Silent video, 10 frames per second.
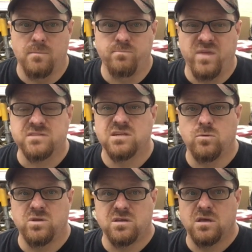Next thing
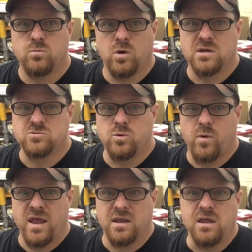we did was we
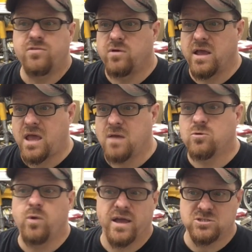ran Ethernet
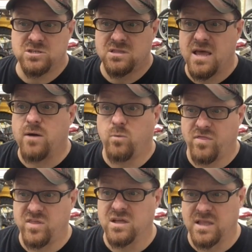cable. We actually did that
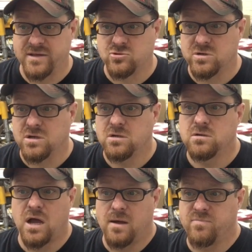with the electric,
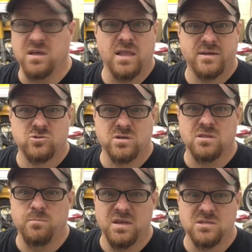
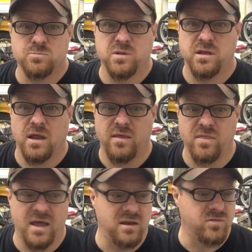the mini split, and
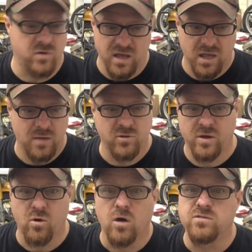that Ethernet cable. They
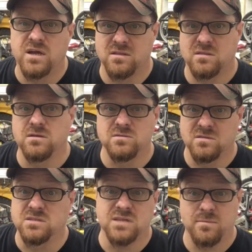were all done at
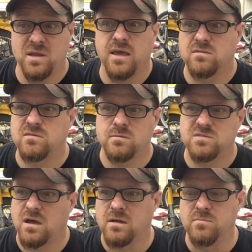the same day, the same
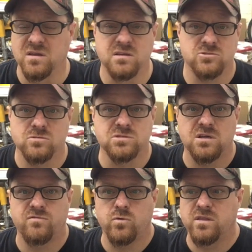time, the initial
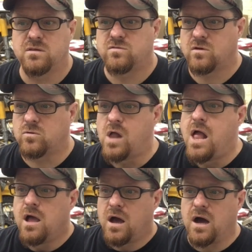stuff with it. So
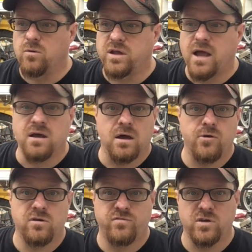we got a
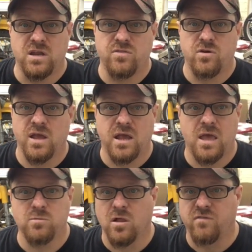100-foot Ethernet
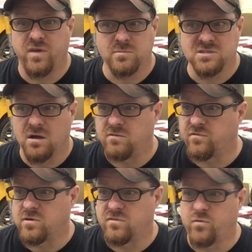cable off Amazon
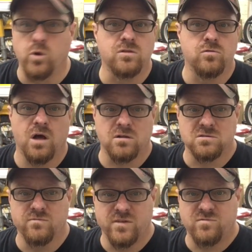for
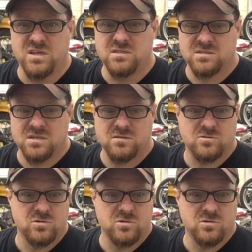$42.15.